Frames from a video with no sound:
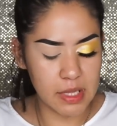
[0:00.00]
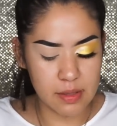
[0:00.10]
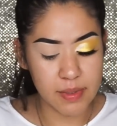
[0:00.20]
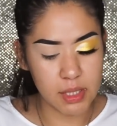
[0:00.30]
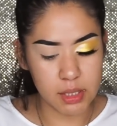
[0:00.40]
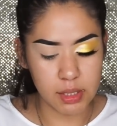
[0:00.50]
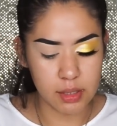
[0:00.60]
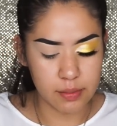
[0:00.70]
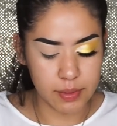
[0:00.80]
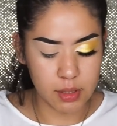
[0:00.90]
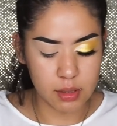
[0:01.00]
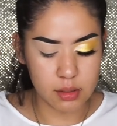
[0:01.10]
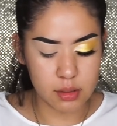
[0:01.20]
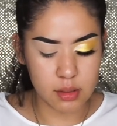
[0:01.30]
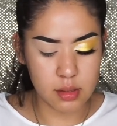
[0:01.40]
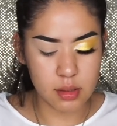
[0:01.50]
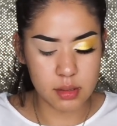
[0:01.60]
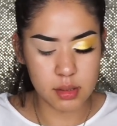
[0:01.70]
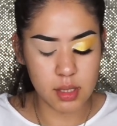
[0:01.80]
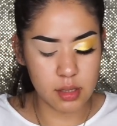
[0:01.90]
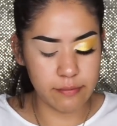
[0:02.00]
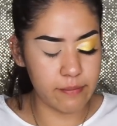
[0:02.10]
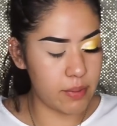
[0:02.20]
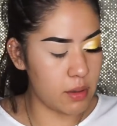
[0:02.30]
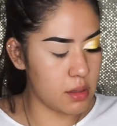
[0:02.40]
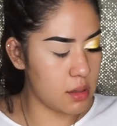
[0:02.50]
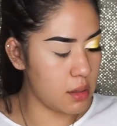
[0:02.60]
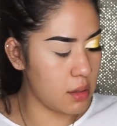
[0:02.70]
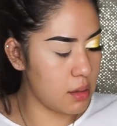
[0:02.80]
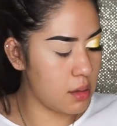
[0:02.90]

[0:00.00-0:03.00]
Let me clean it because it's kind of embarrassing.